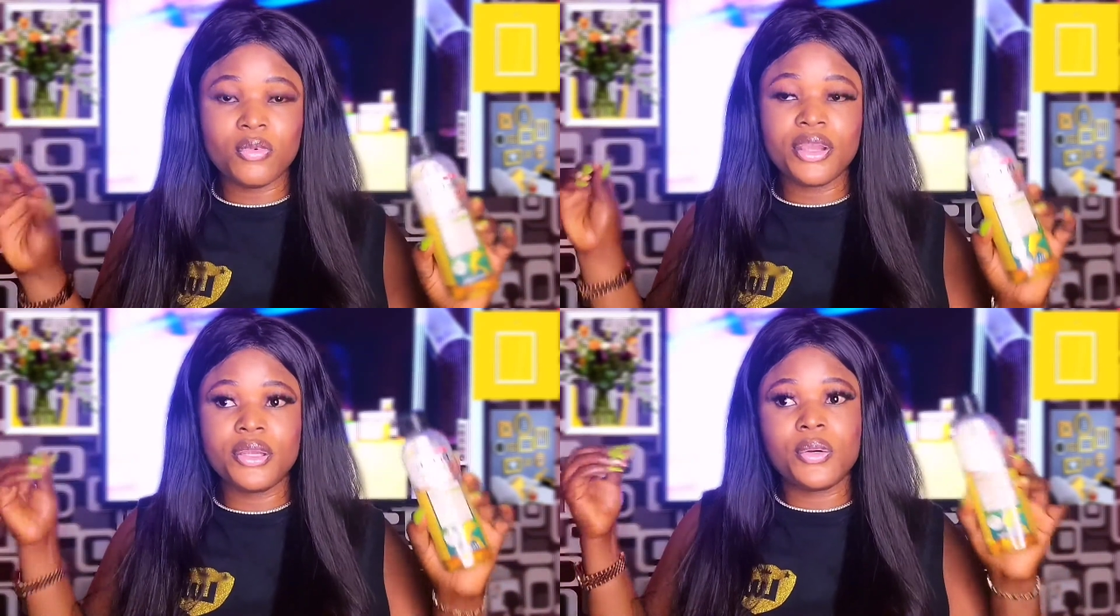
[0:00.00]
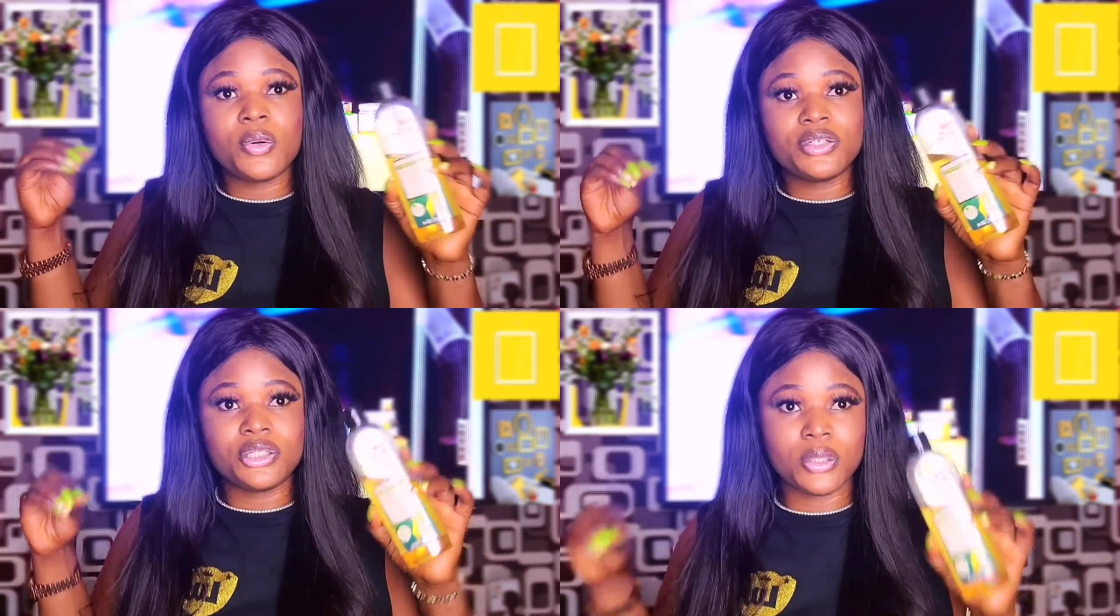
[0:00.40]
When
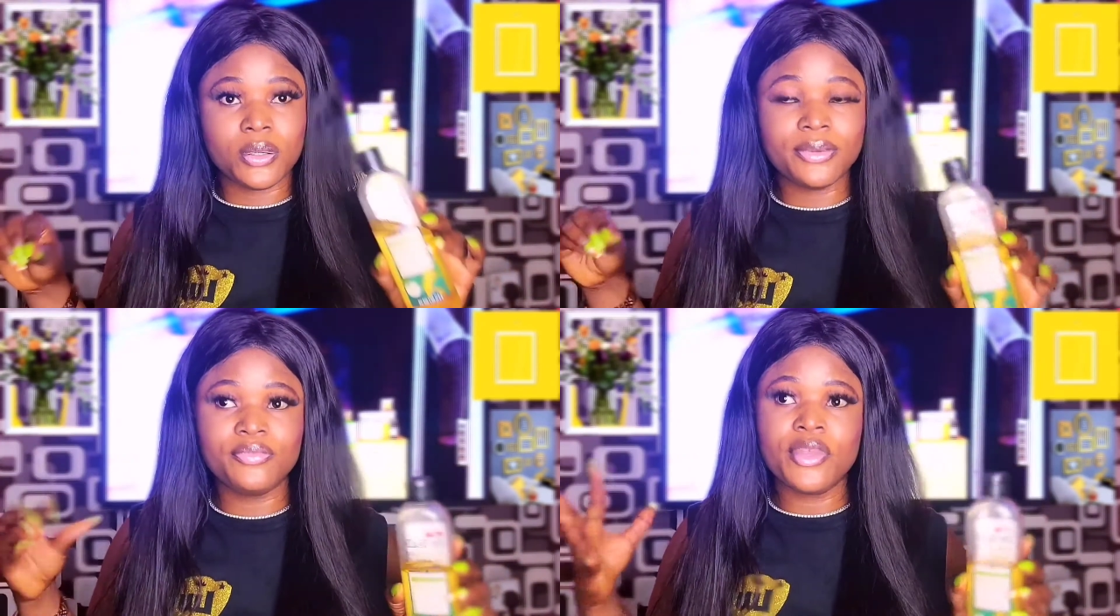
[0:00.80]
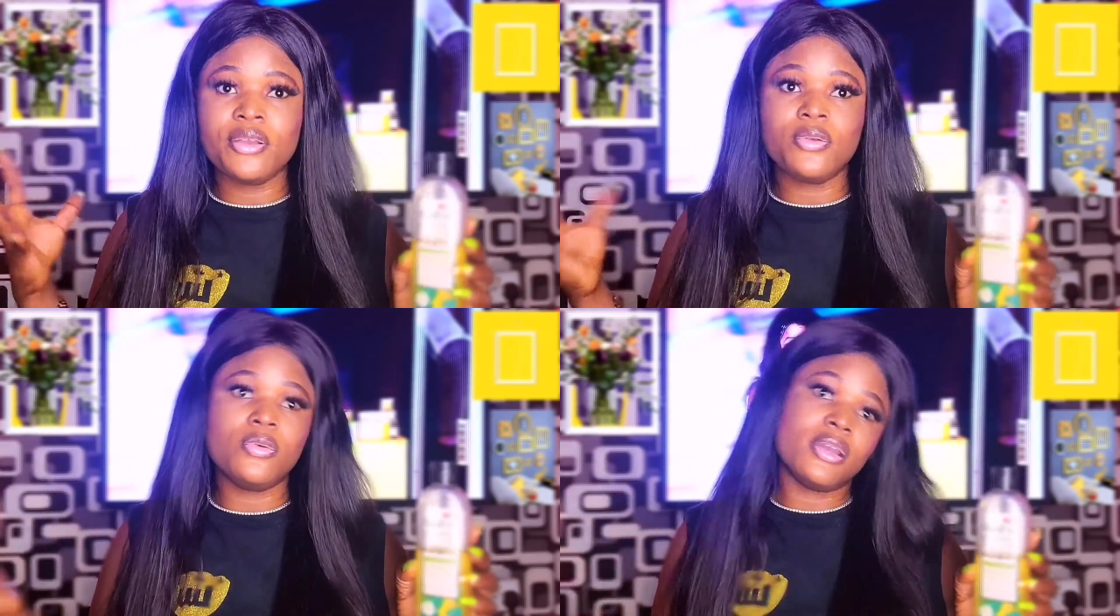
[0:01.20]
you are done,
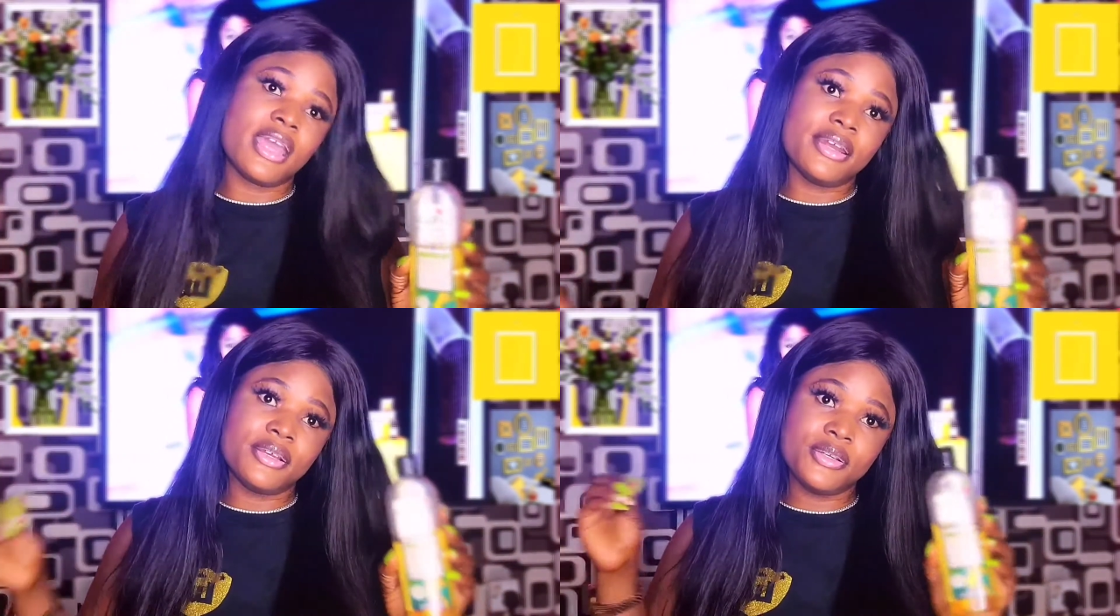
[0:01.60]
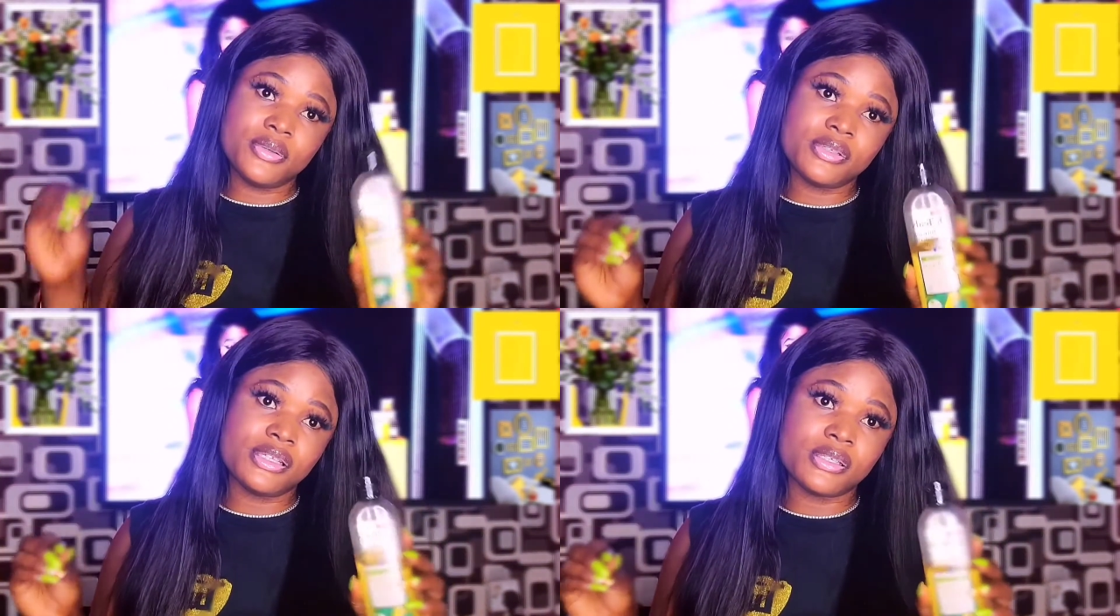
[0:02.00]
you can
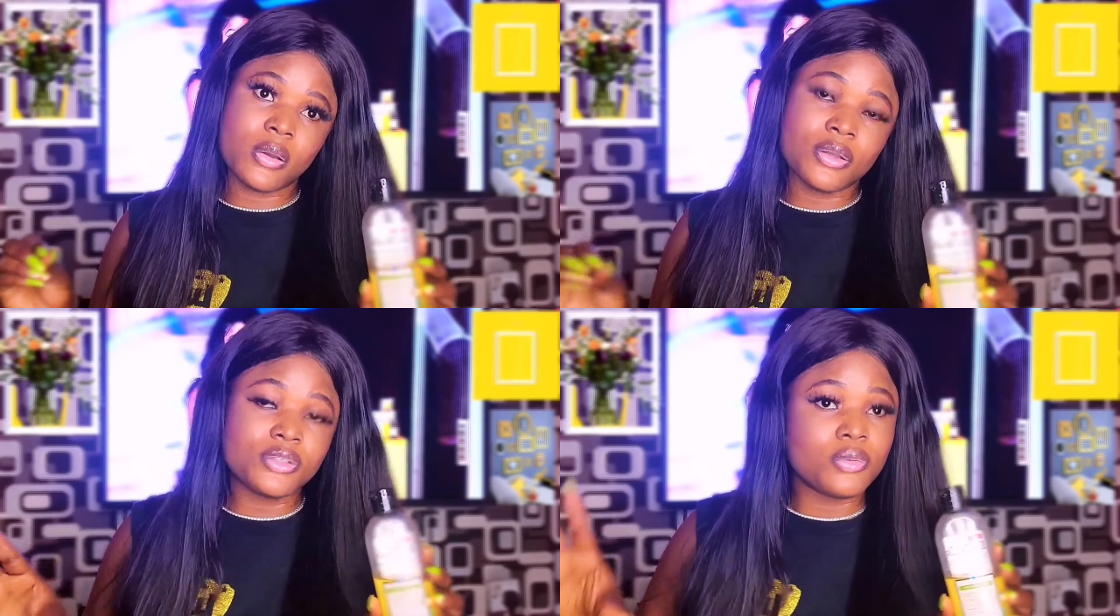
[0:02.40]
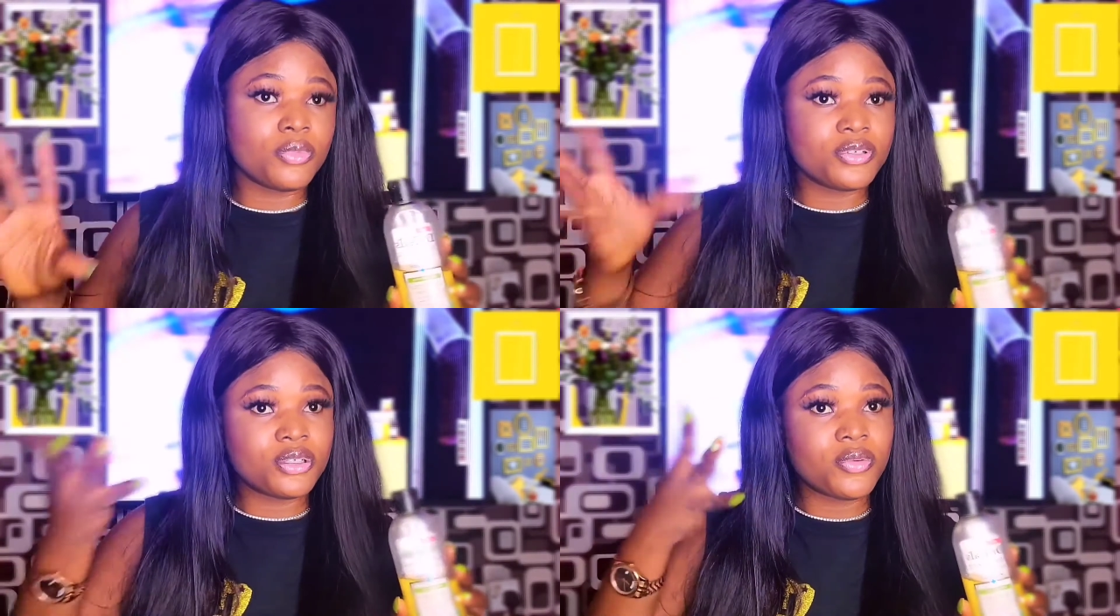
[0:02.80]
use this oil to
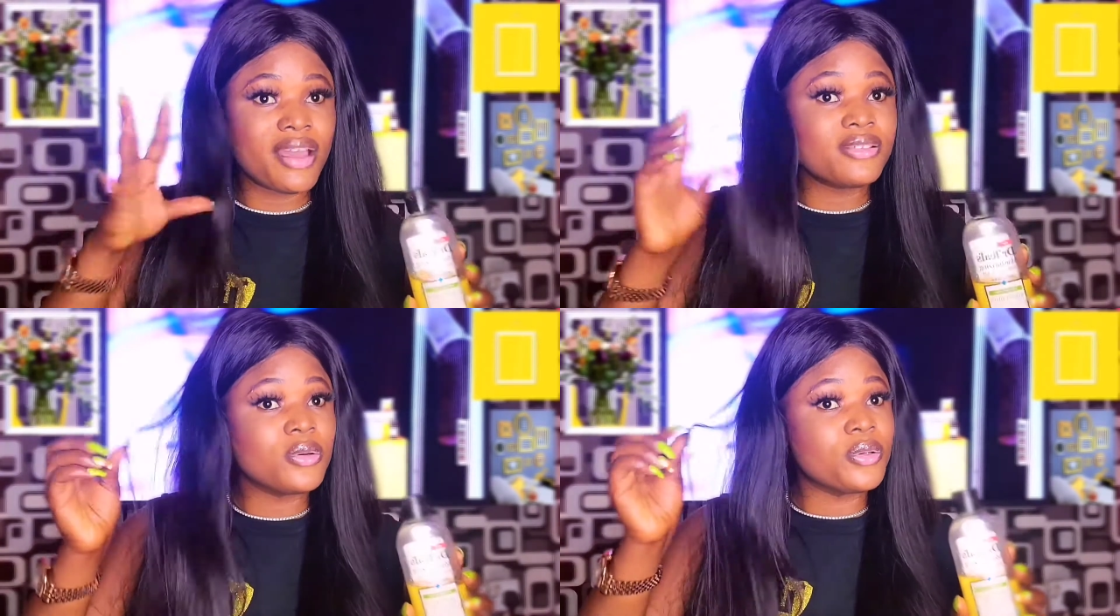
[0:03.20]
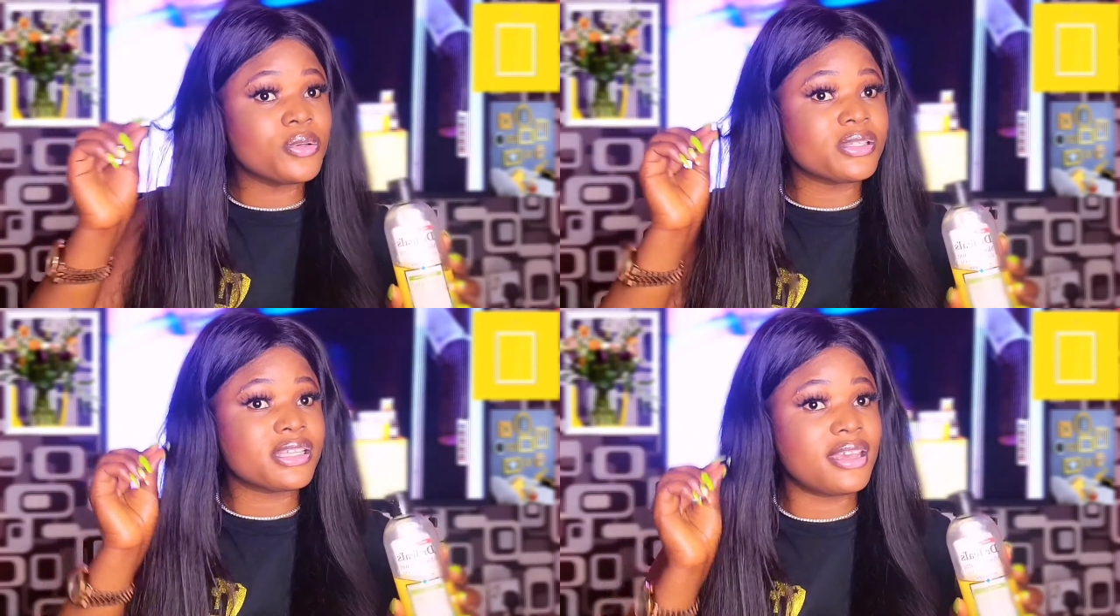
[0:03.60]
moisturize on
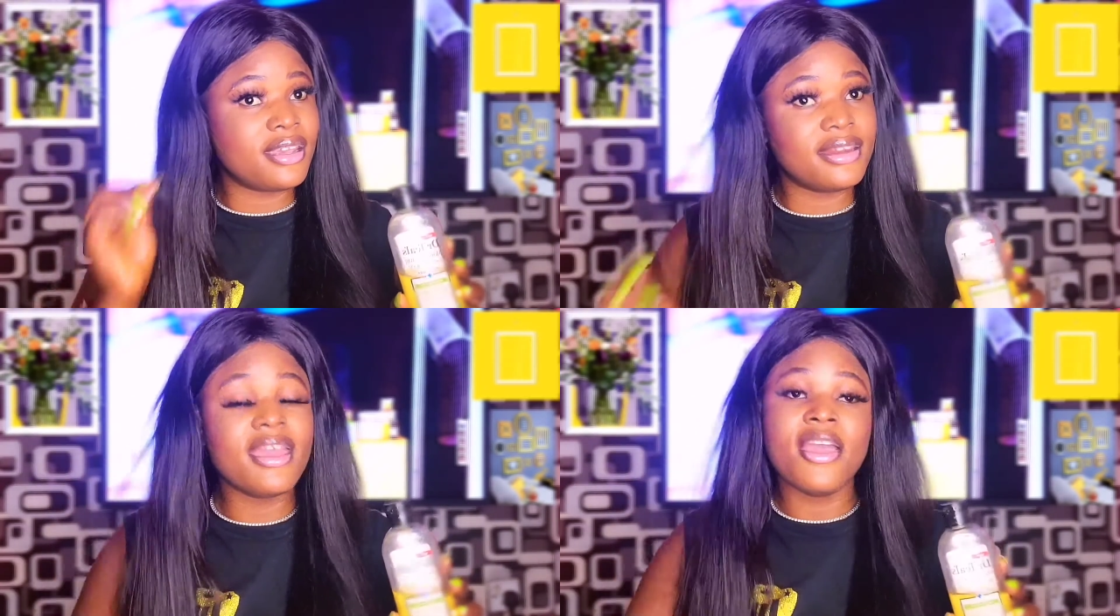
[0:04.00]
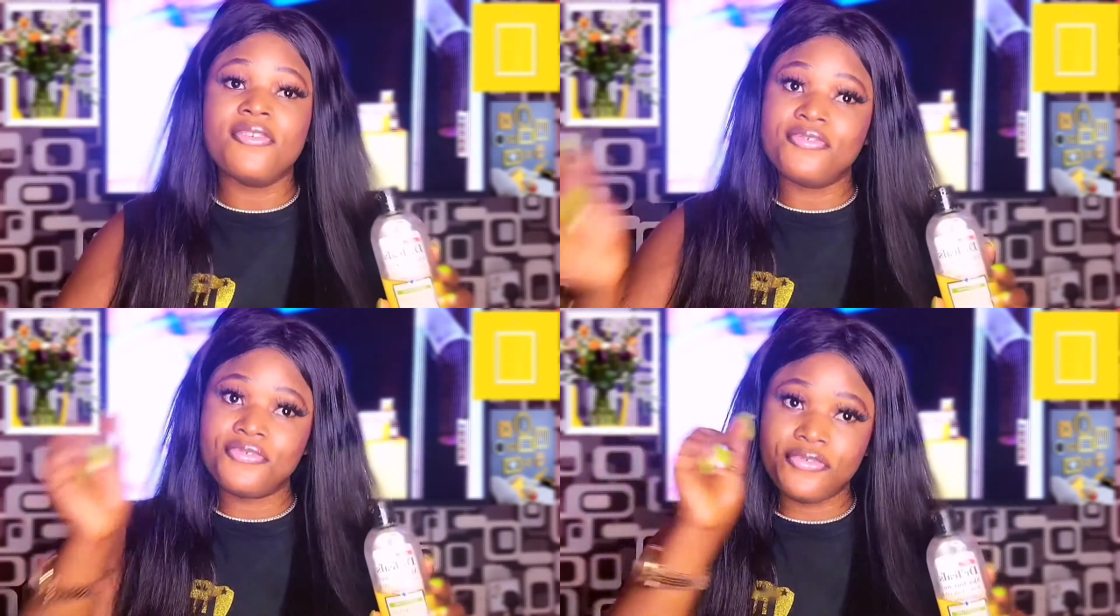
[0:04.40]
your skin
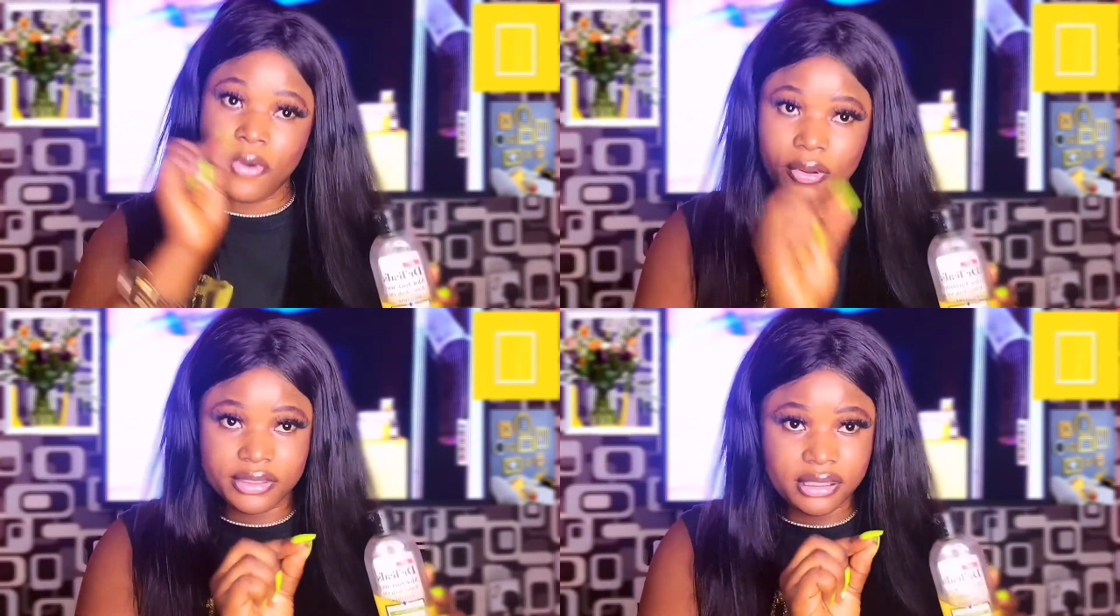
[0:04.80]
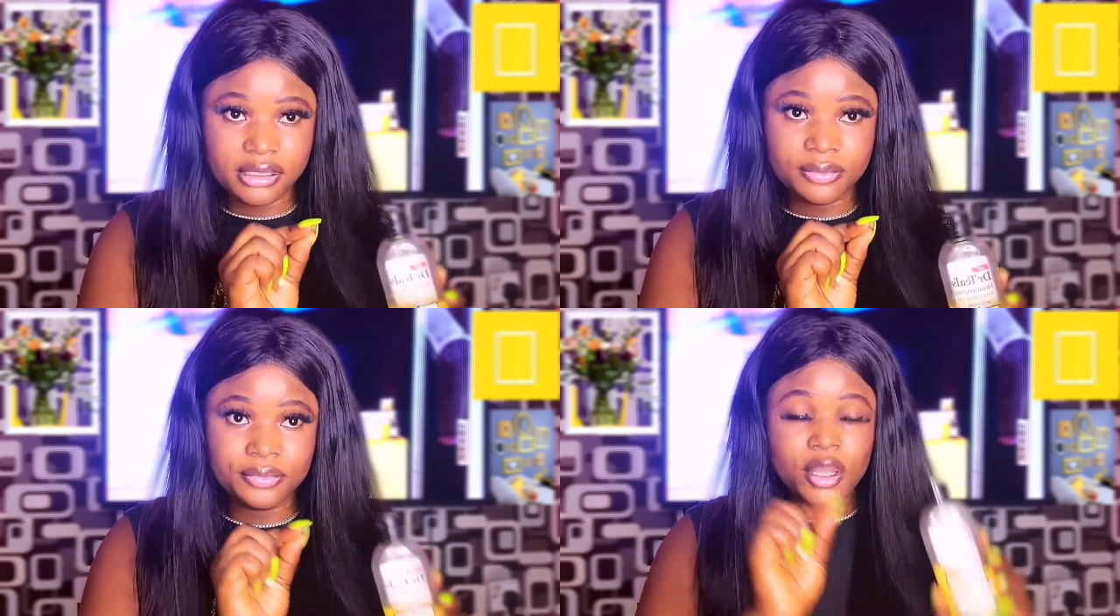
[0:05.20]
first.